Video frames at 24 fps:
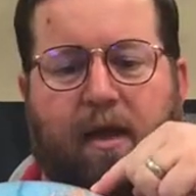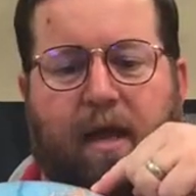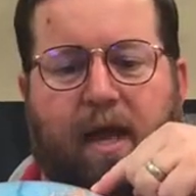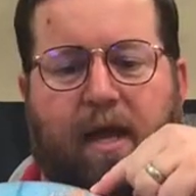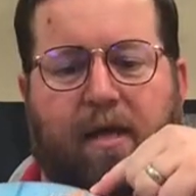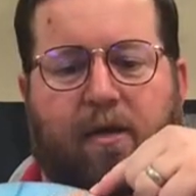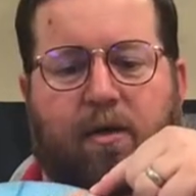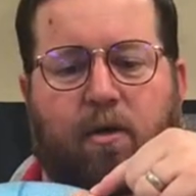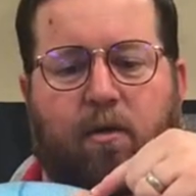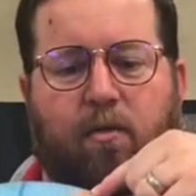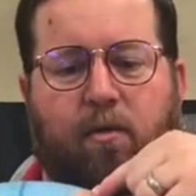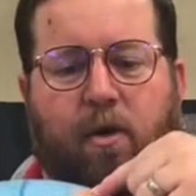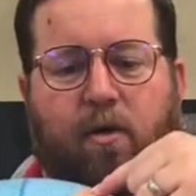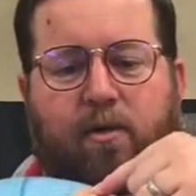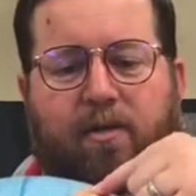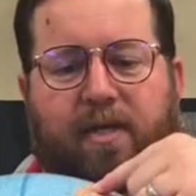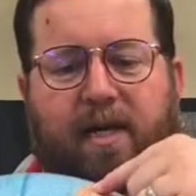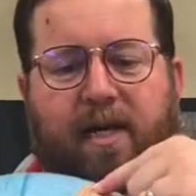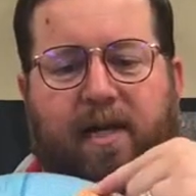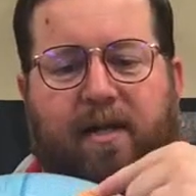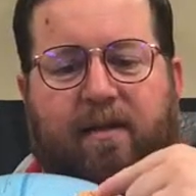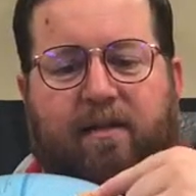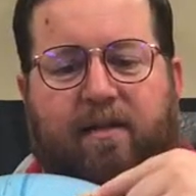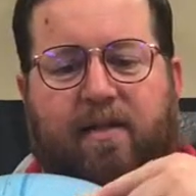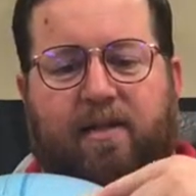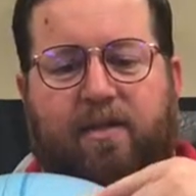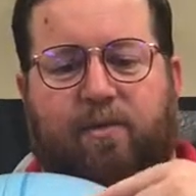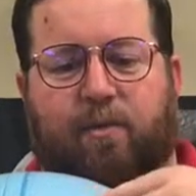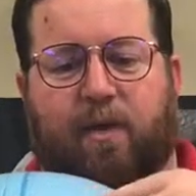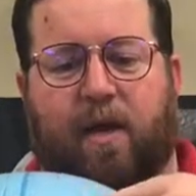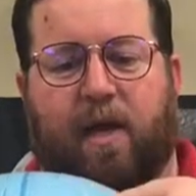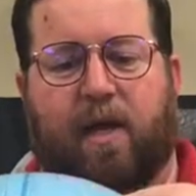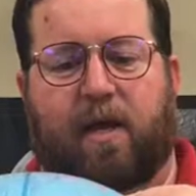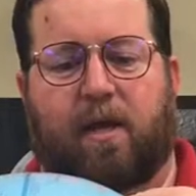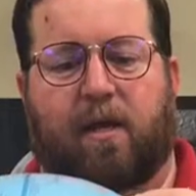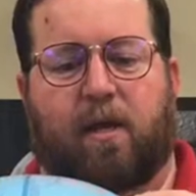and you're rotating this
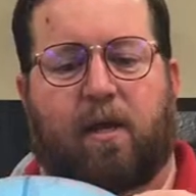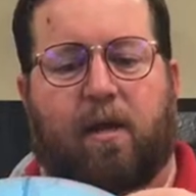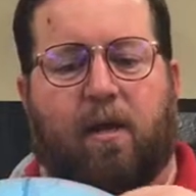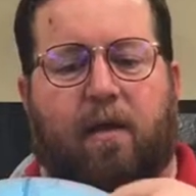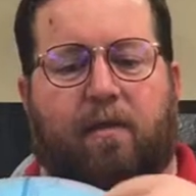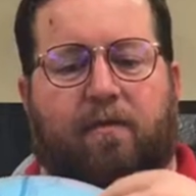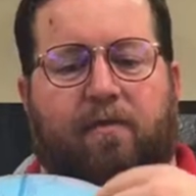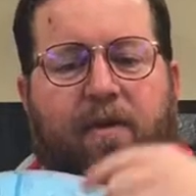way,